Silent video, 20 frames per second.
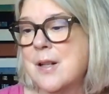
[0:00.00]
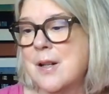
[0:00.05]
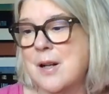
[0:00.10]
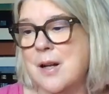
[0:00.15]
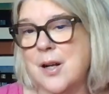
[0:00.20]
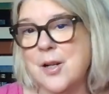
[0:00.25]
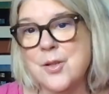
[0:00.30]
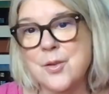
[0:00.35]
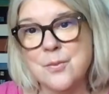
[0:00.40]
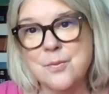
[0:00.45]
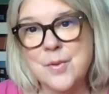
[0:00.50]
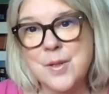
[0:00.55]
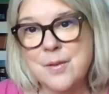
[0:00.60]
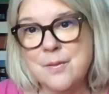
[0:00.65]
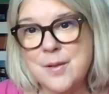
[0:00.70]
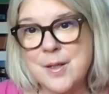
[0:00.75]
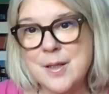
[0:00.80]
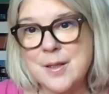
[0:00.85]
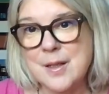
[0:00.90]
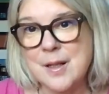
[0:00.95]
I shall
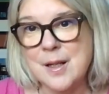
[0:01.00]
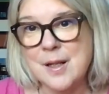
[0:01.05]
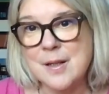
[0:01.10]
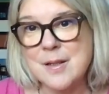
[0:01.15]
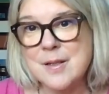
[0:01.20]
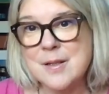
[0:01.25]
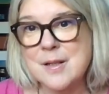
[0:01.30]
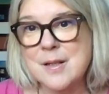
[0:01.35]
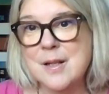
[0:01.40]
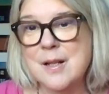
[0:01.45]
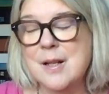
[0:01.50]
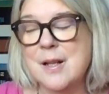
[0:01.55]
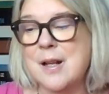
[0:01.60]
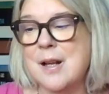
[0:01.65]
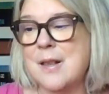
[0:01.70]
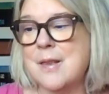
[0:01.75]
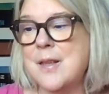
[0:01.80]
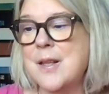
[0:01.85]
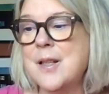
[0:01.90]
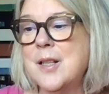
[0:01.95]
reread that
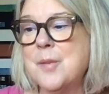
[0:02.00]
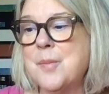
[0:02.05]
and think